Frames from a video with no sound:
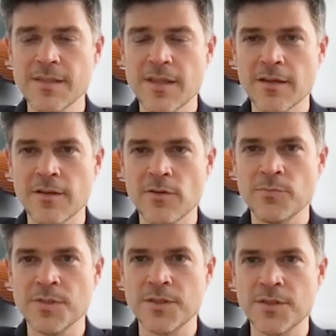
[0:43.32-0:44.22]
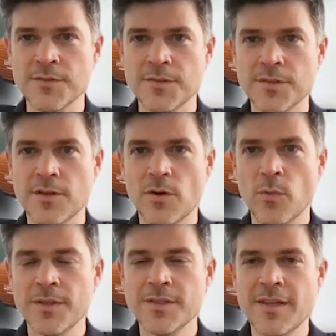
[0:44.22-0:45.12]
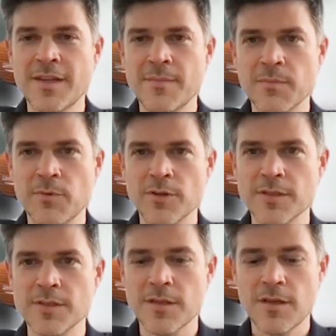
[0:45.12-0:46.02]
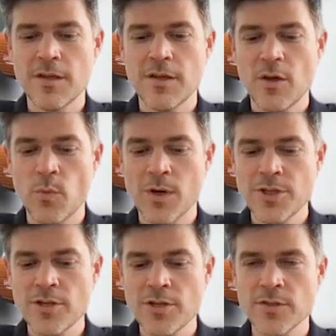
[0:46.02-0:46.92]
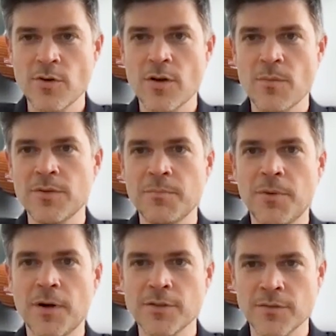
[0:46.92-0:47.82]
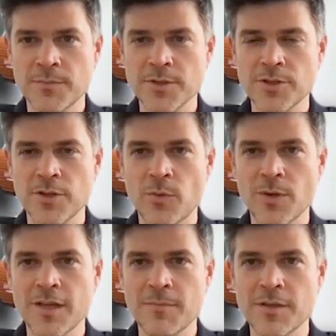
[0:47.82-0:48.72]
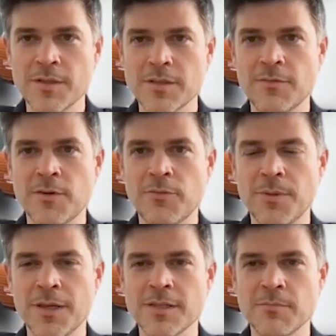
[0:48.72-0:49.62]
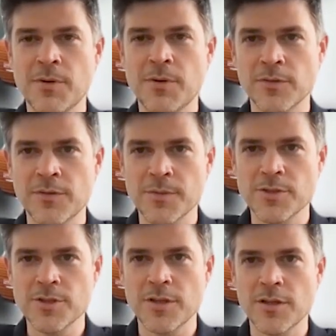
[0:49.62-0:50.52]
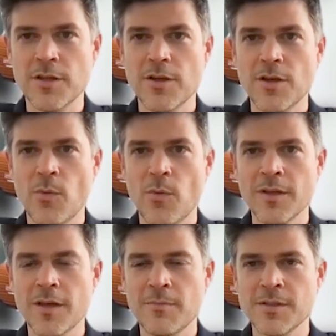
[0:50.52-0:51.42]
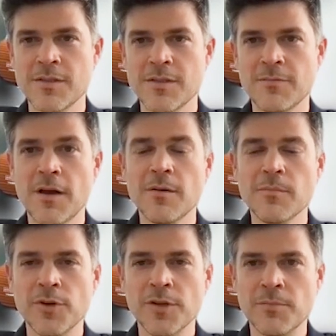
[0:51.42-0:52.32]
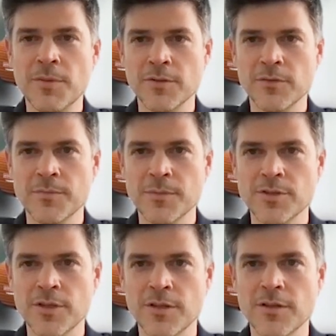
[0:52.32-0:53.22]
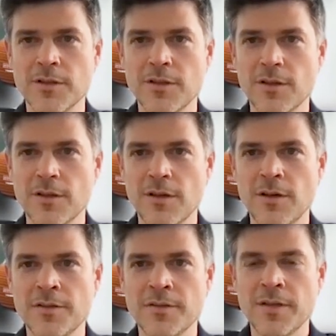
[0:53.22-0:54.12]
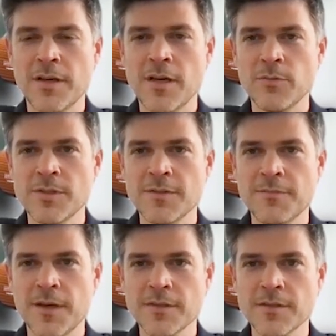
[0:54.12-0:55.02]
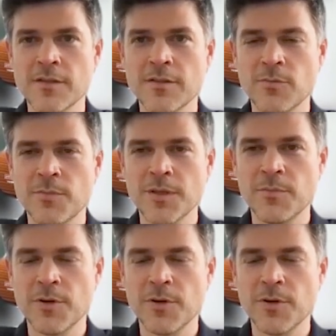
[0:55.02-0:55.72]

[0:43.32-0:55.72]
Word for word: stack observes with this dynamic process. While changes talk about the parts of the machine. What happens if I replace a part of the machine? What happens if I upgrade a part of the machine? Um, and how this affects the complete